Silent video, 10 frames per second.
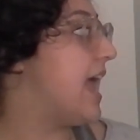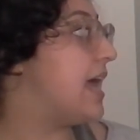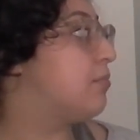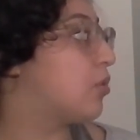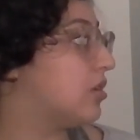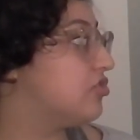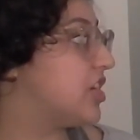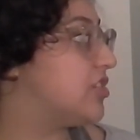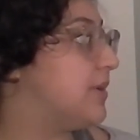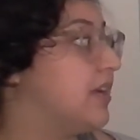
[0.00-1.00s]
and moral
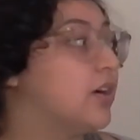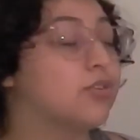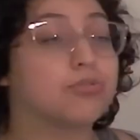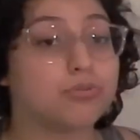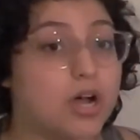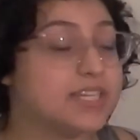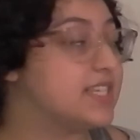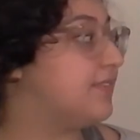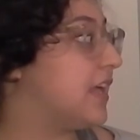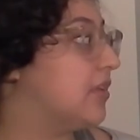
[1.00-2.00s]
judgment across
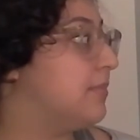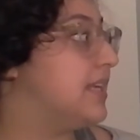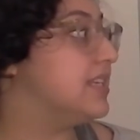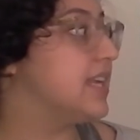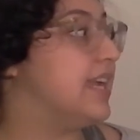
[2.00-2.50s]
development